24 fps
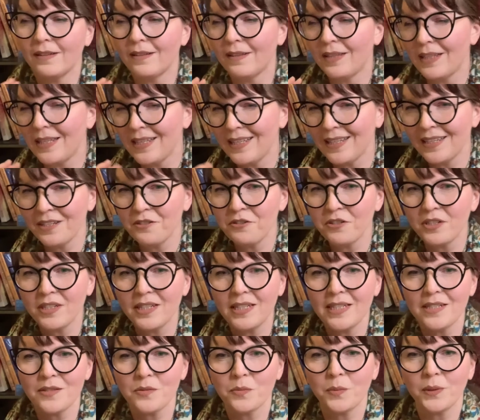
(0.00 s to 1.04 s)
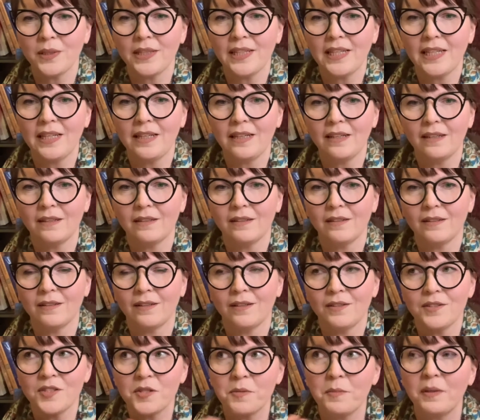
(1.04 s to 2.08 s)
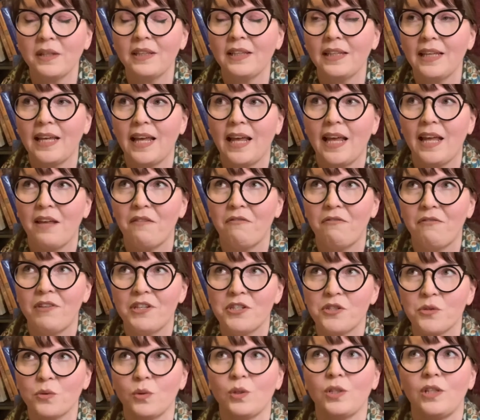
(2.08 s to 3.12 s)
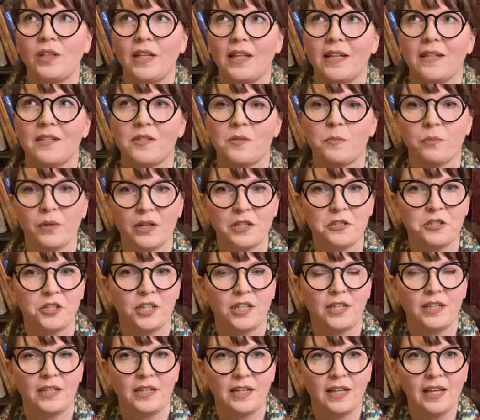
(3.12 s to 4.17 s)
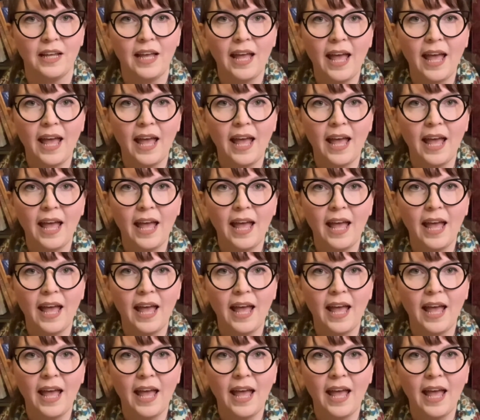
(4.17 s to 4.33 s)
yantra is really ultimately a visual expression